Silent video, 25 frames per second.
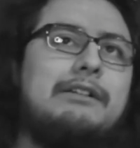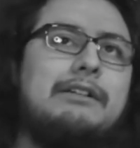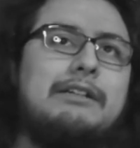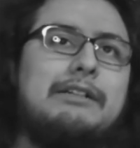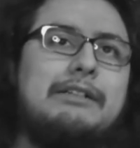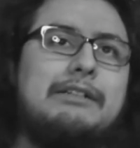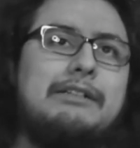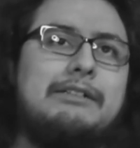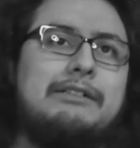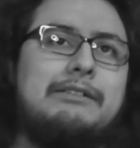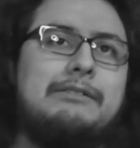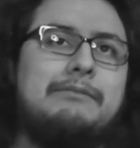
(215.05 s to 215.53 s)

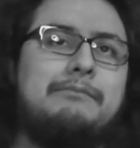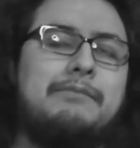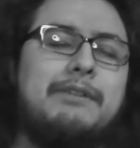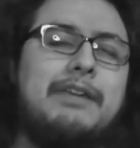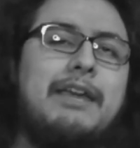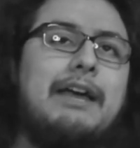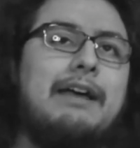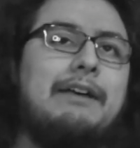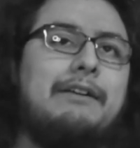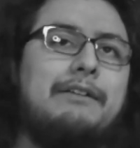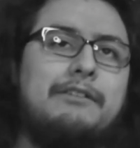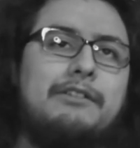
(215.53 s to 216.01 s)

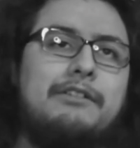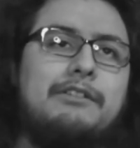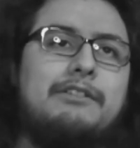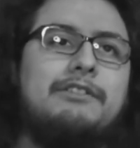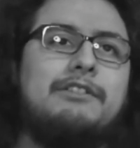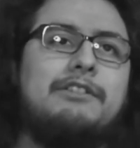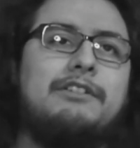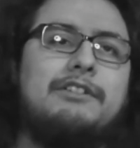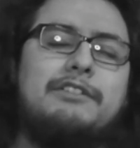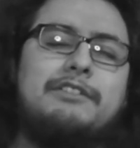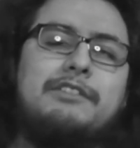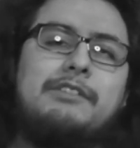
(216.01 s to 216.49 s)
But yeah,
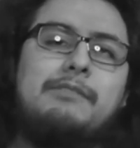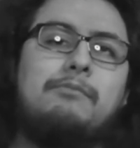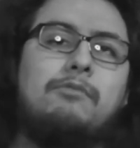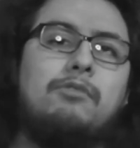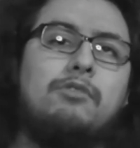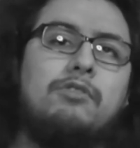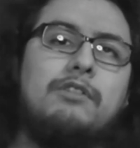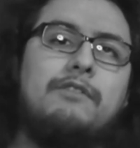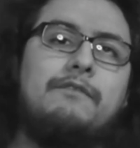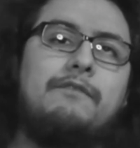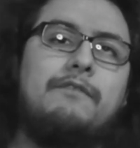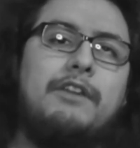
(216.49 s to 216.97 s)
you're going to see
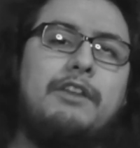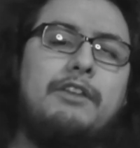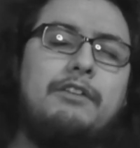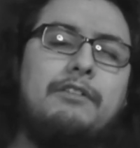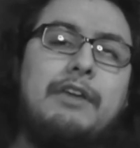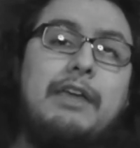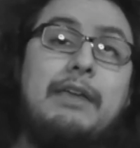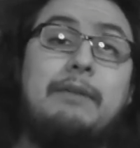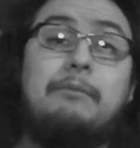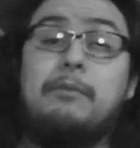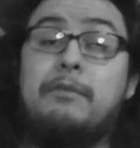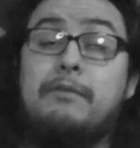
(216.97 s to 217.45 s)
more
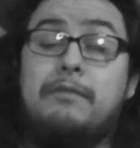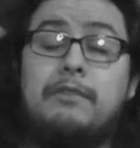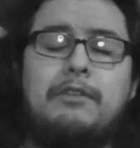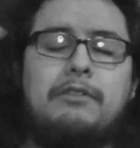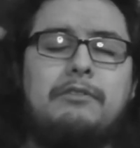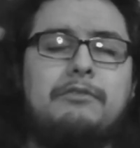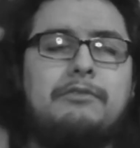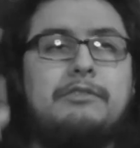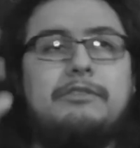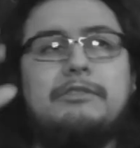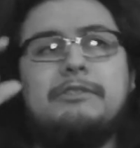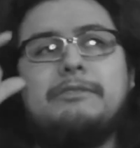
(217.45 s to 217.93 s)
video game
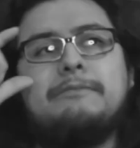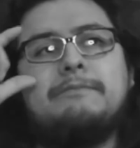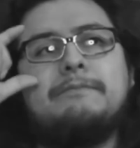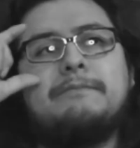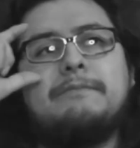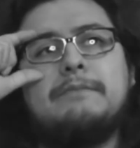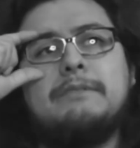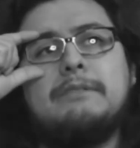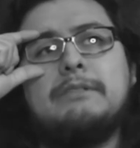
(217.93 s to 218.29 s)
reviews.